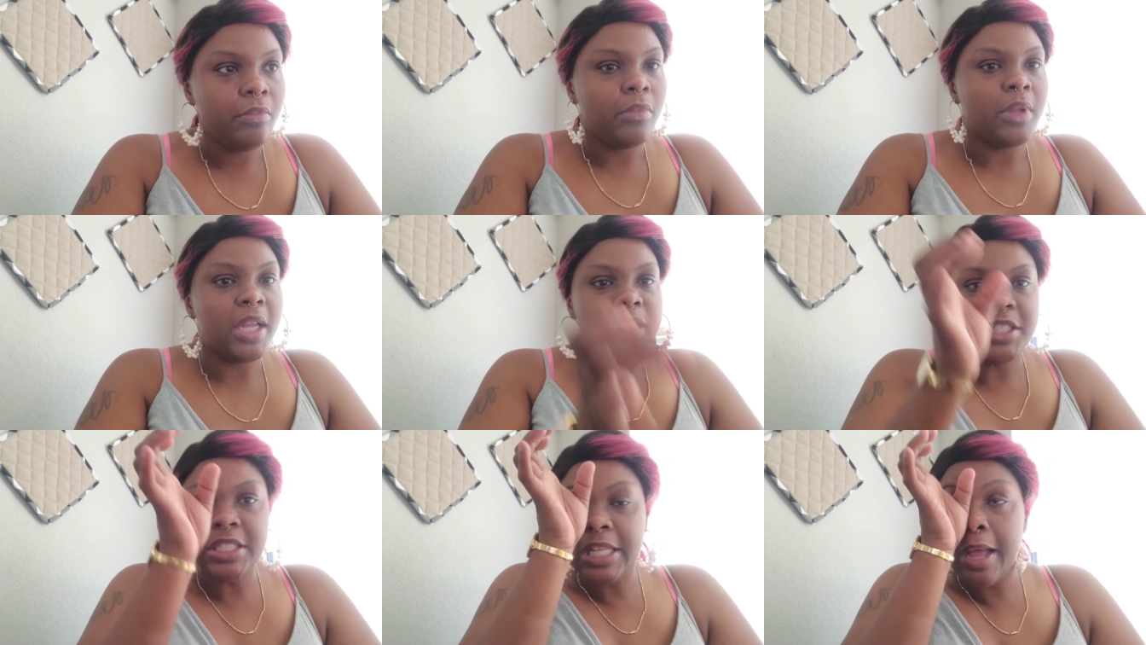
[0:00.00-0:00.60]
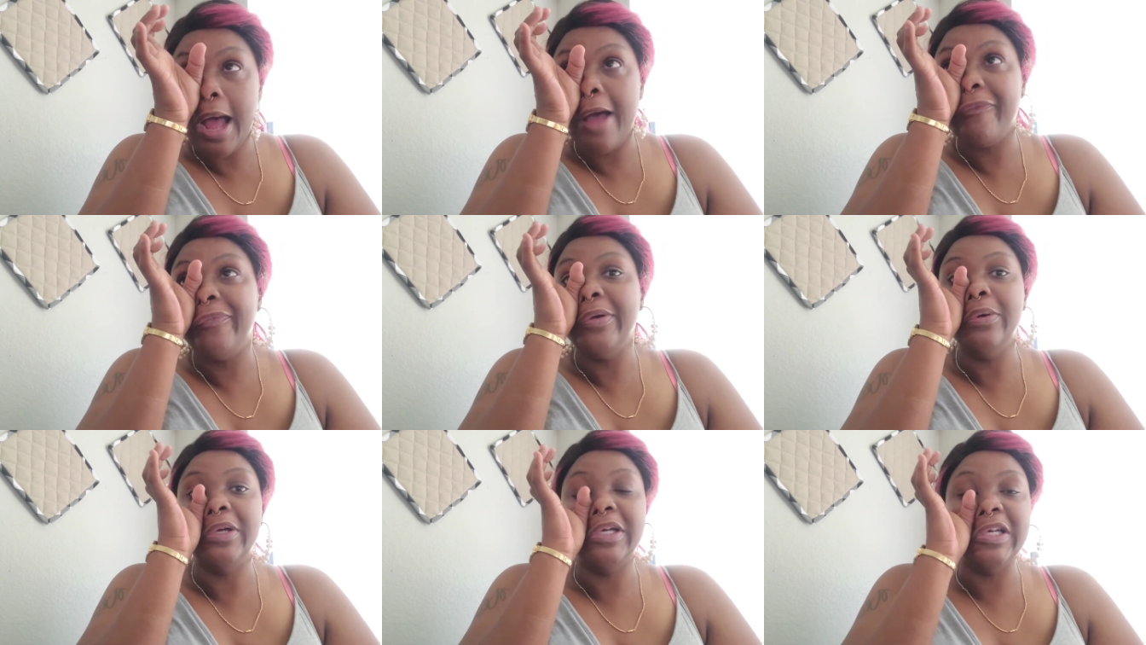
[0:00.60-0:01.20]
She said, I
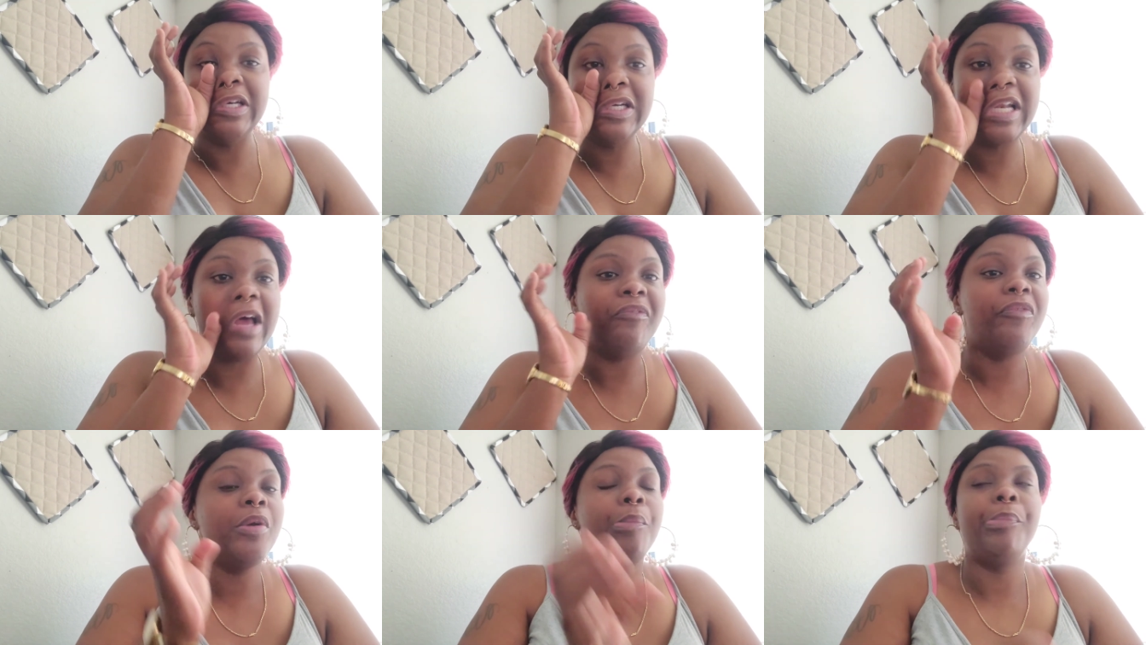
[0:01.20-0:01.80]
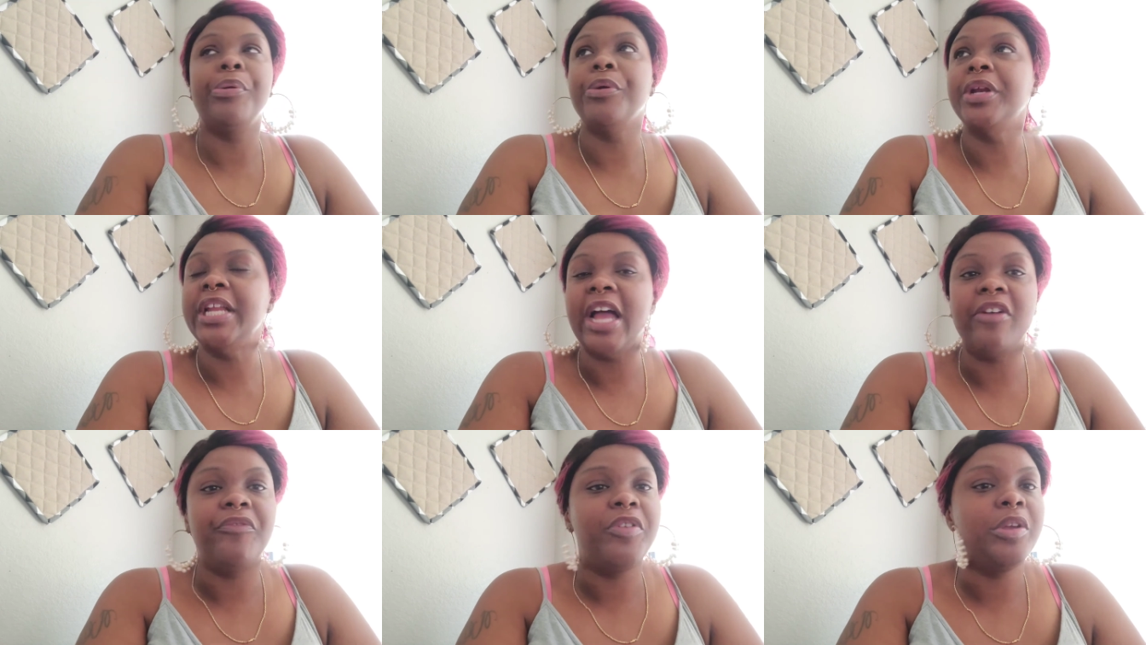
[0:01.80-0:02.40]
feel good. I feel pretty.
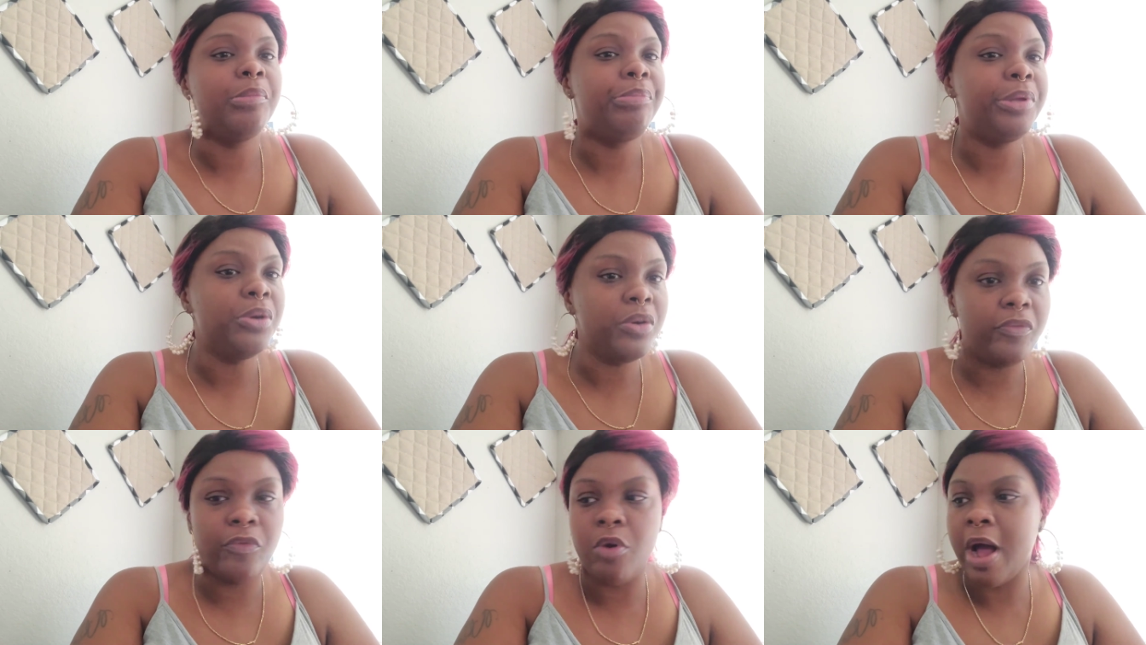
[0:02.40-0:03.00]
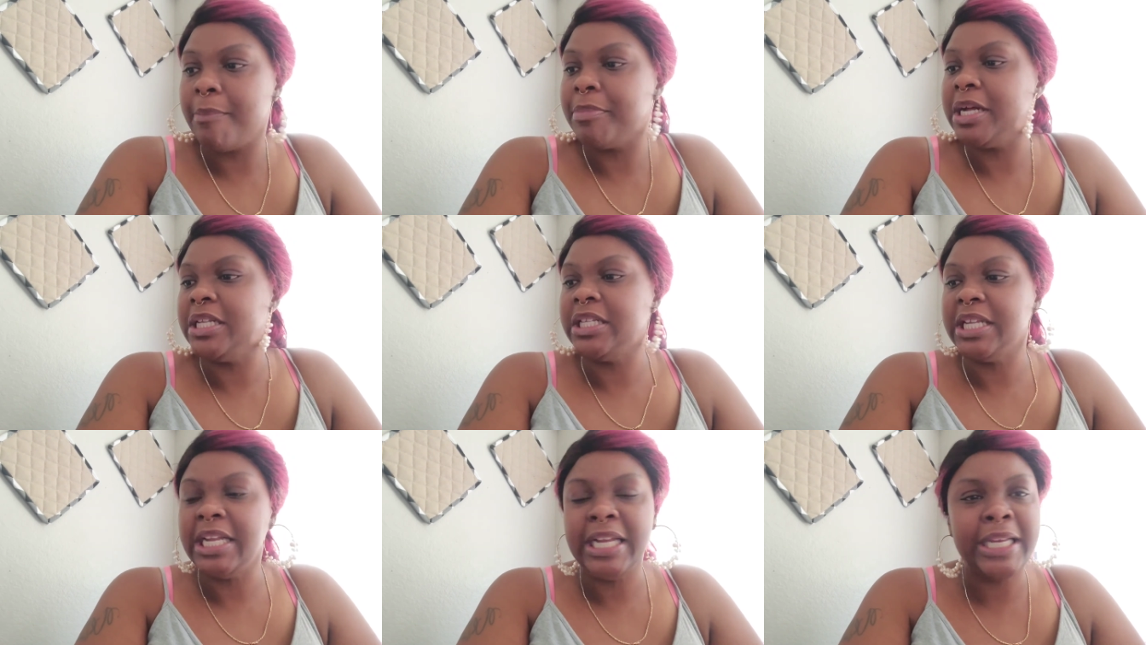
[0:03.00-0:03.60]
I feel beautiful. I'm
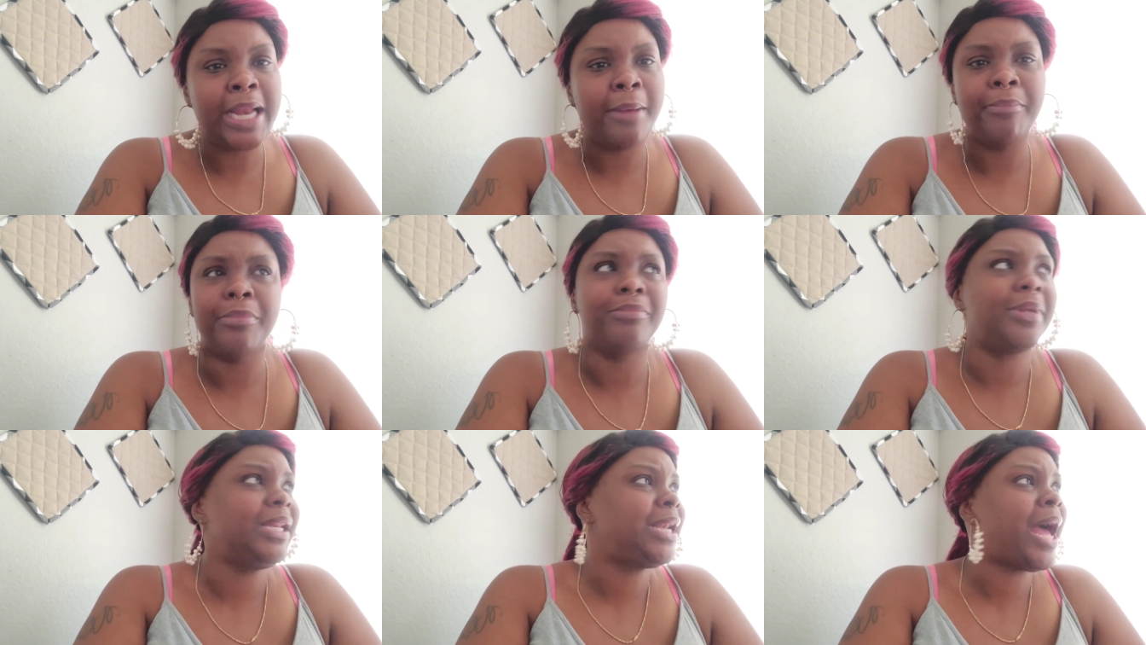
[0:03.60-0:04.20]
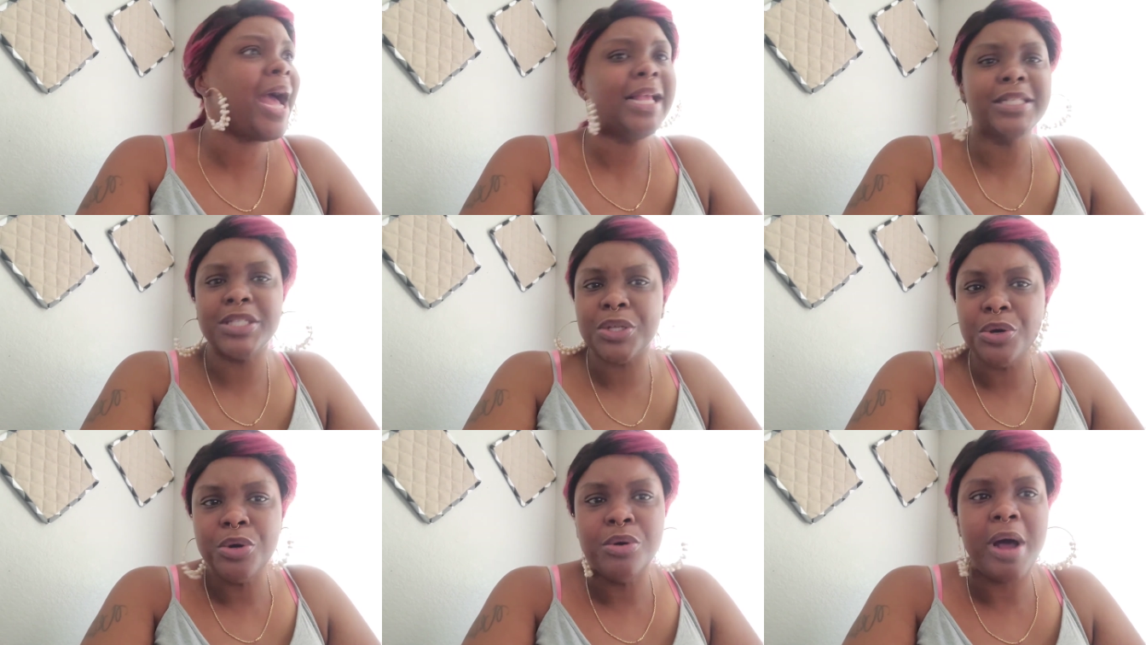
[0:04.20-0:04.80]
clean. I'm in high
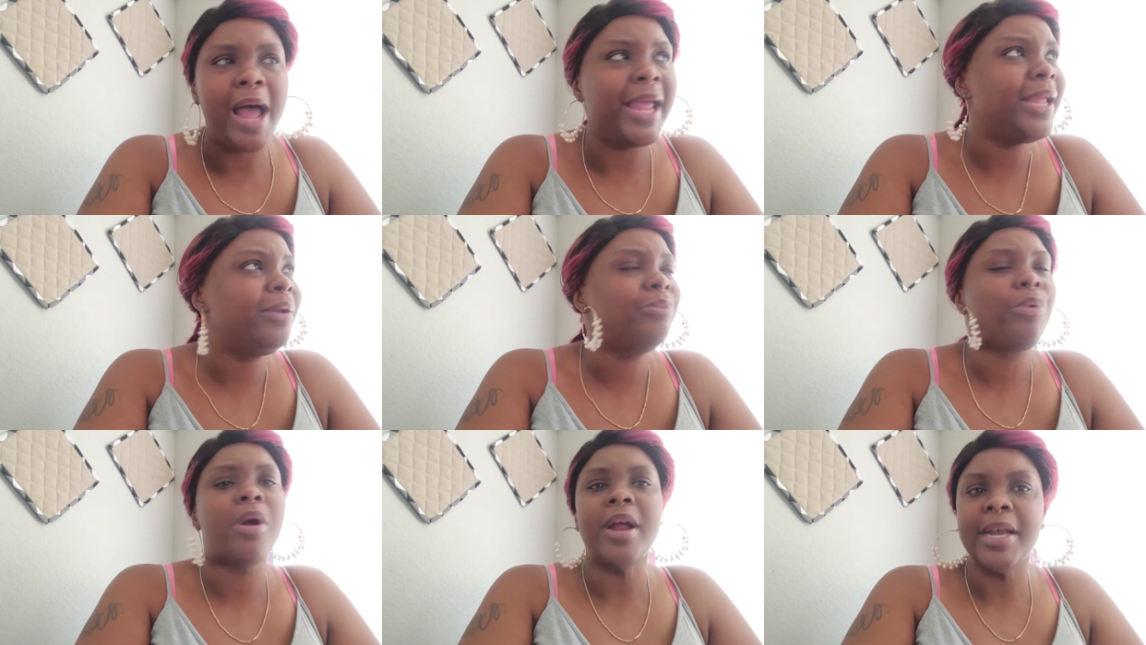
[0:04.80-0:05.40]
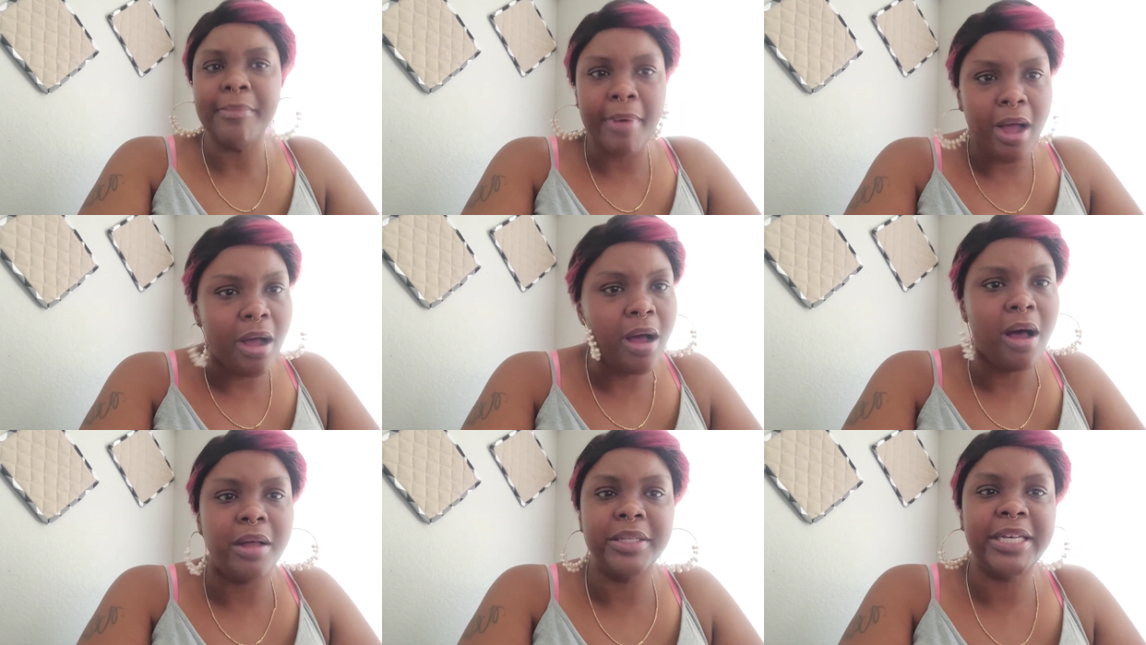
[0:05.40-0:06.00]
school. I ain't worried about
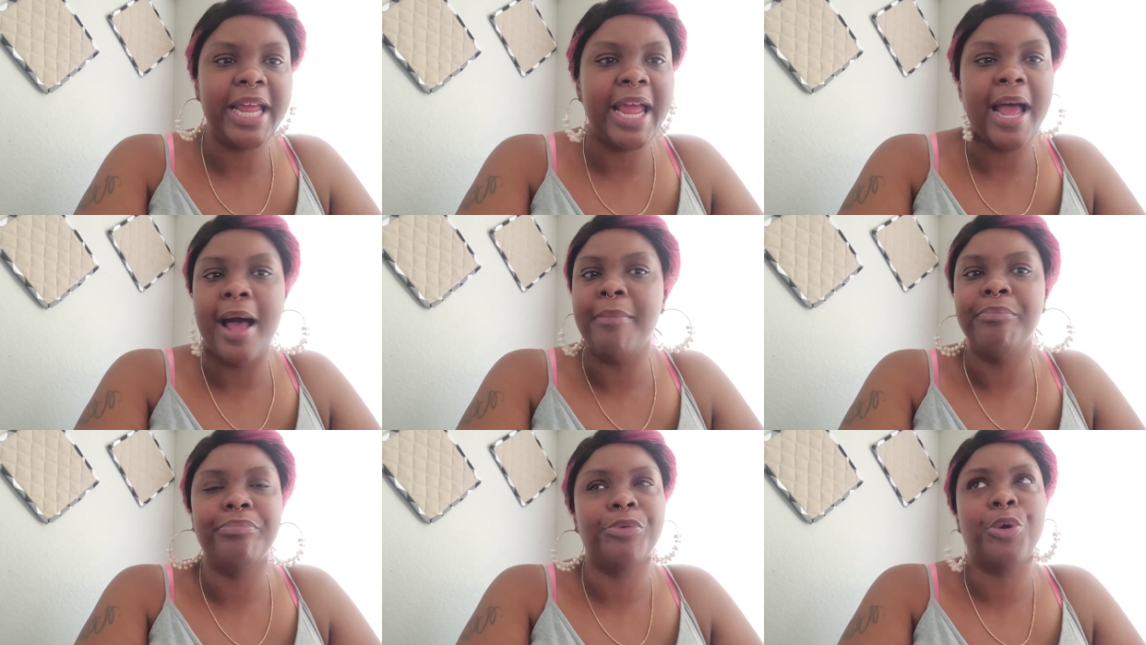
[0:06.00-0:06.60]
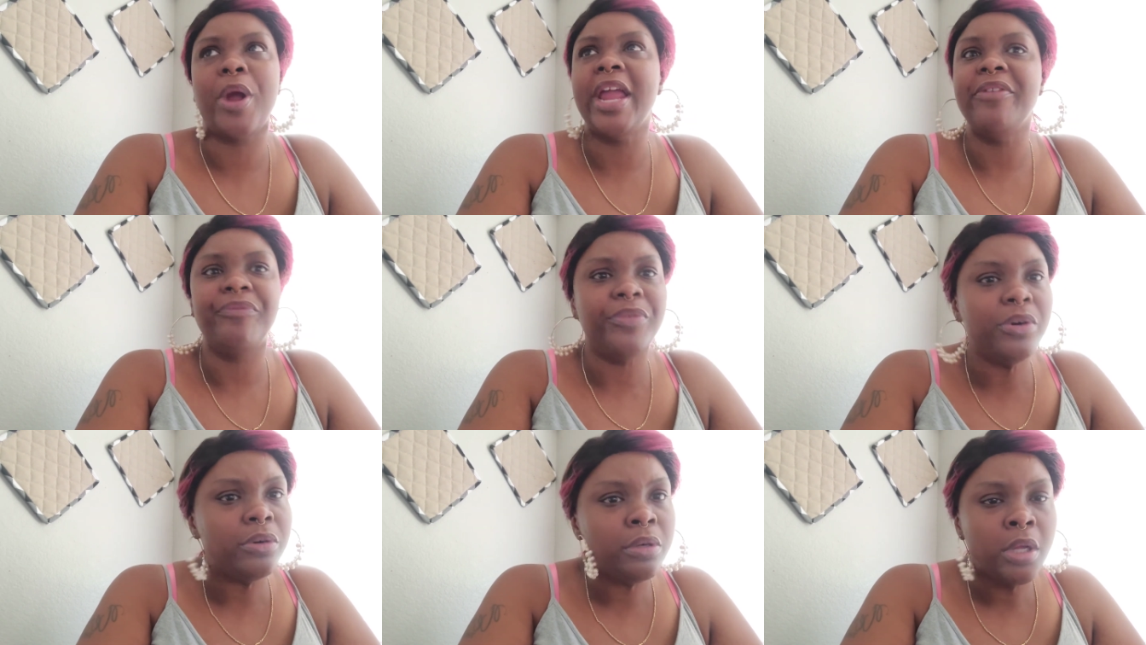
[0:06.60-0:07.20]
all of that. I'm
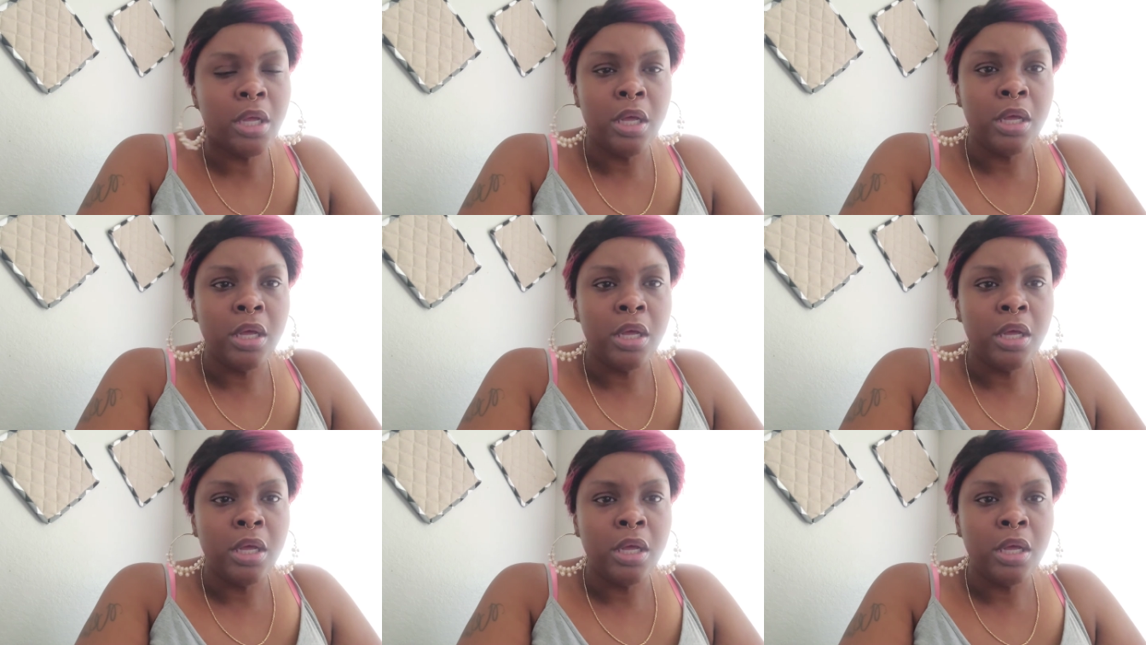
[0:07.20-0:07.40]
grateful.